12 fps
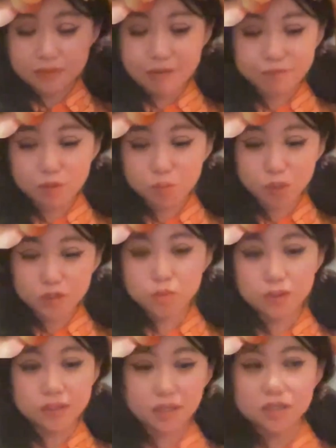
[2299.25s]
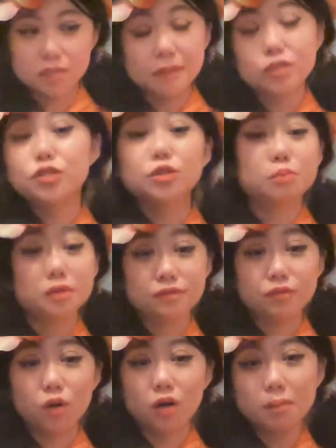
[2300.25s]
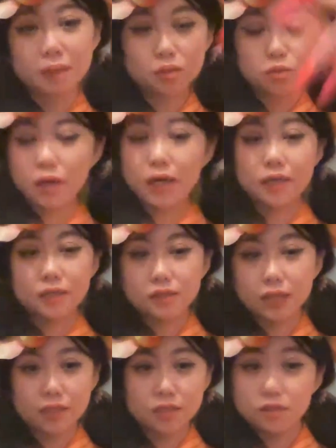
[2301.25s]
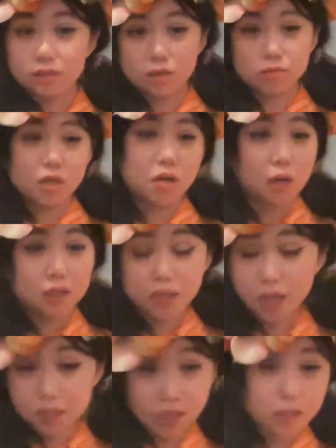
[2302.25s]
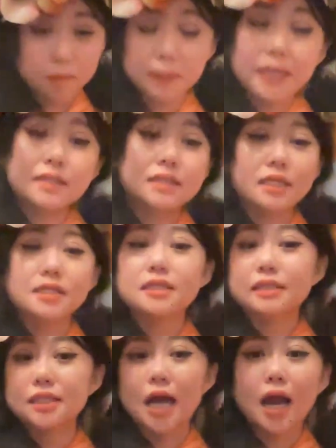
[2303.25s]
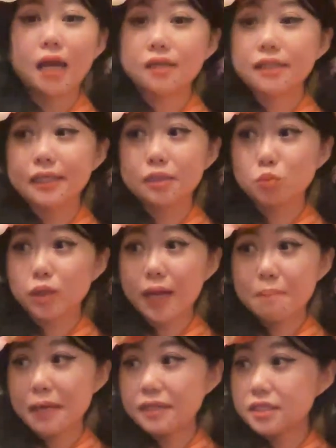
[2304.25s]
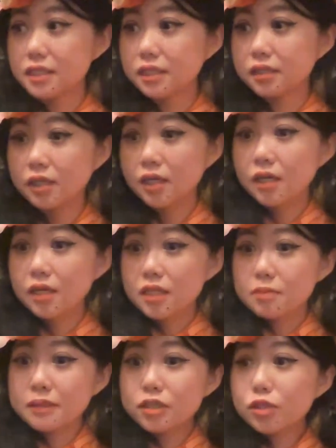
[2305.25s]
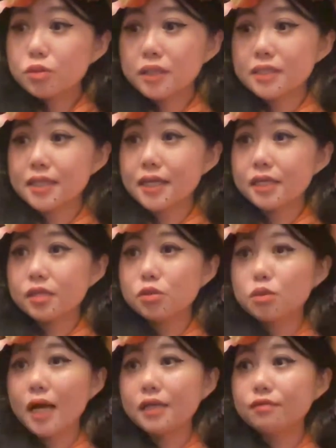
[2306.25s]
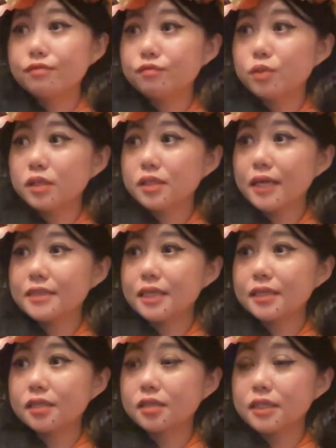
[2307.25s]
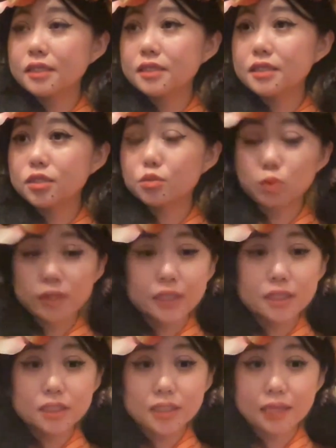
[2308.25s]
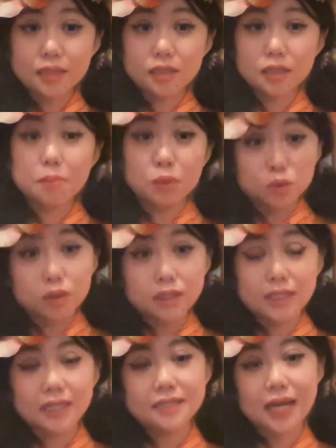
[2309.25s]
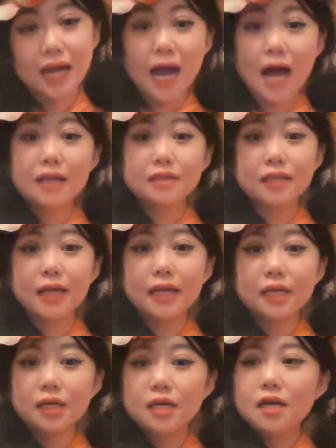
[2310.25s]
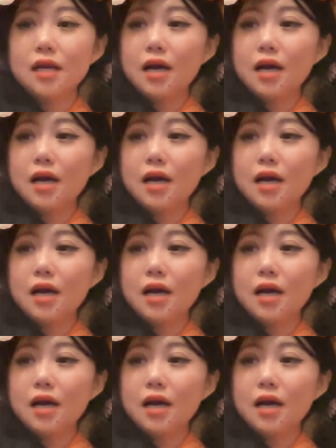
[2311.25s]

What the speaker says: never worked with on Spittoon before, but who I know on another basis entirely. And when I mention Spittoon, it's like you kind of realize that there is this reach that the community has had, like